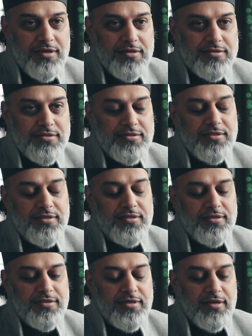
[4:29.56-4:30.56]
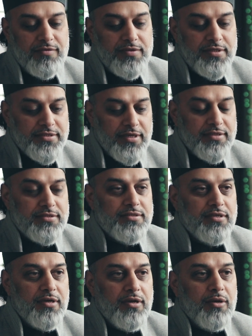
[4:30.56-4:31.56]
She kind of
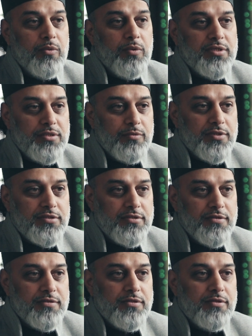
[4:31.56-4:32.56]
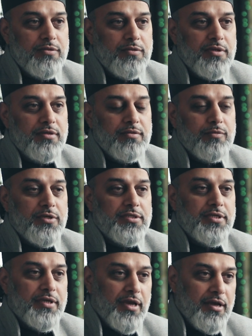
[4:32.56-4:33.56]
discussed what she wanted to do and what
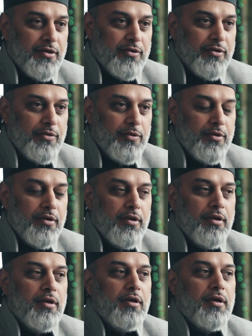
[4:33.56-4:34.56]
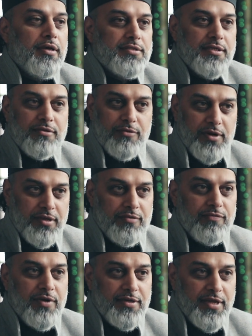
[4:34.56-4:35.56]
she can do. I said,
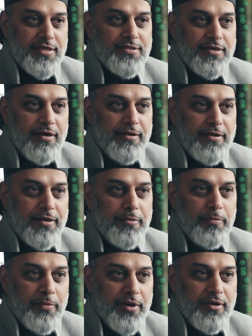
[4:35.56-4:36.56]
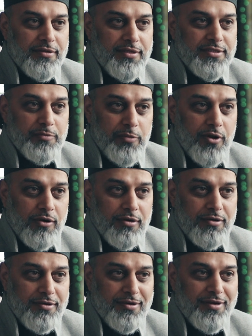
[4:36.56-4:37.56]
great, fantastic idea, but there's a
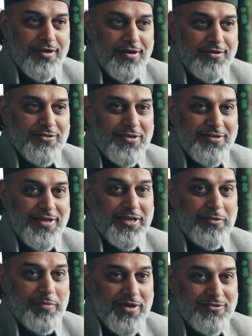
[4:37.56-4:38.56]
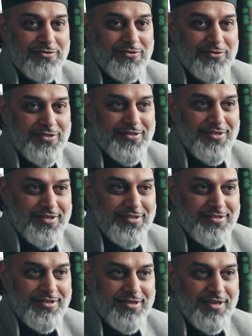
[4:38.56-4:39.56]
block. I need to take it back to the trustees